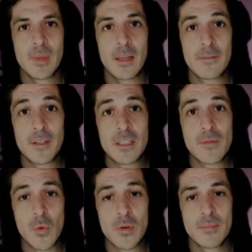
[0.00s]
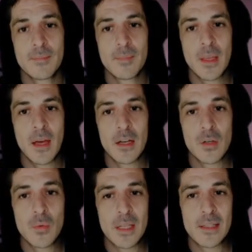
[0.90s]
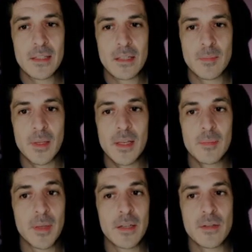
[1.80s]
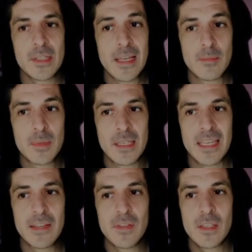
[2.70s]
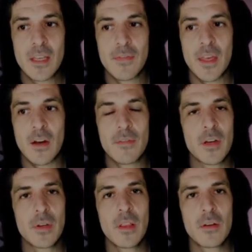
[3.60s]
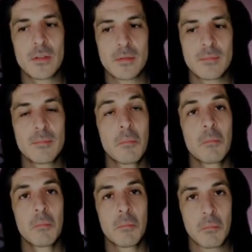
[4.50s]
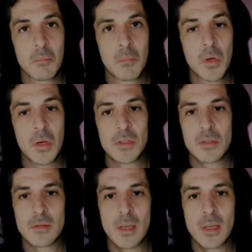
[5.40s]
Fix 4. Correctly display players' names, even if they are very long. Nice.